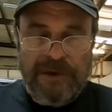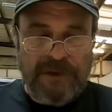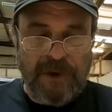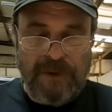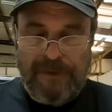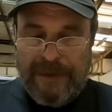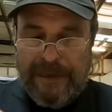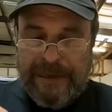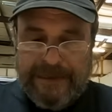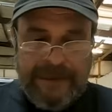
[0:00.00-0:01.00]
So
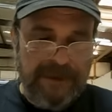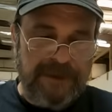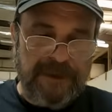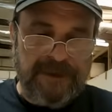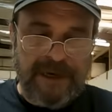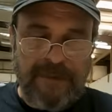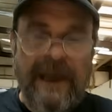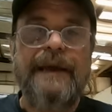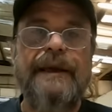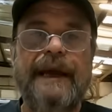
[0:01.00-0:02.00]
here's the setup.
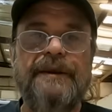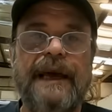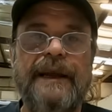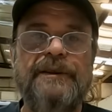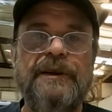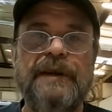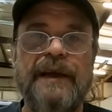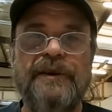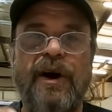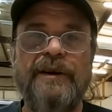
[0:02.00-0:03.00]
You guys gotta excuse,
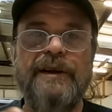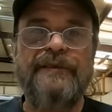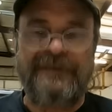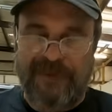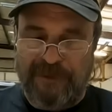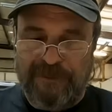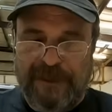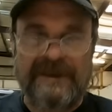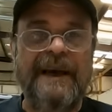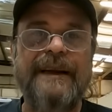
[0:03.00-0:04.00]
it's hard to film
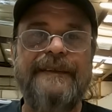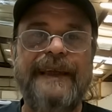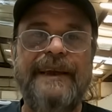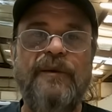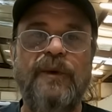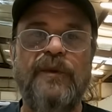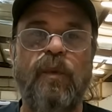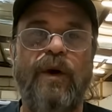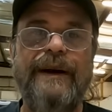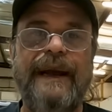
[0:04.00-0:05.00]
this kind of thing with
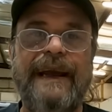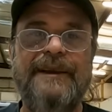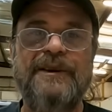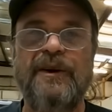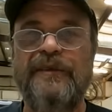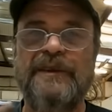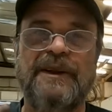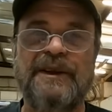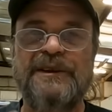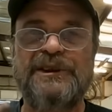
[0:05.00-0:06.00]
one hand, so if it's
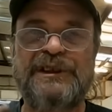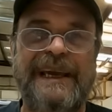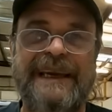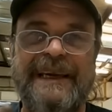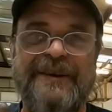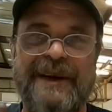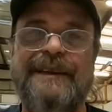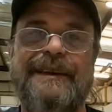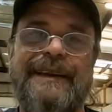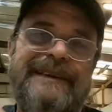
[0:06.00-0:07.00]
a little shaky or
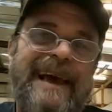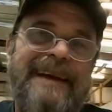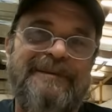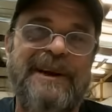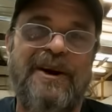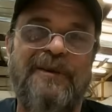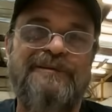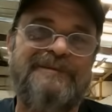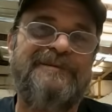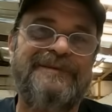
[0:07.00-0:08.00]
anything like that, you know,
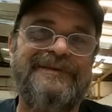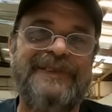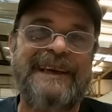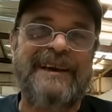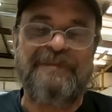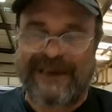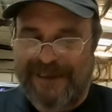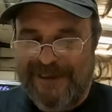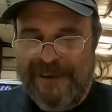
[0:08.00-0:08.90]
forgive me.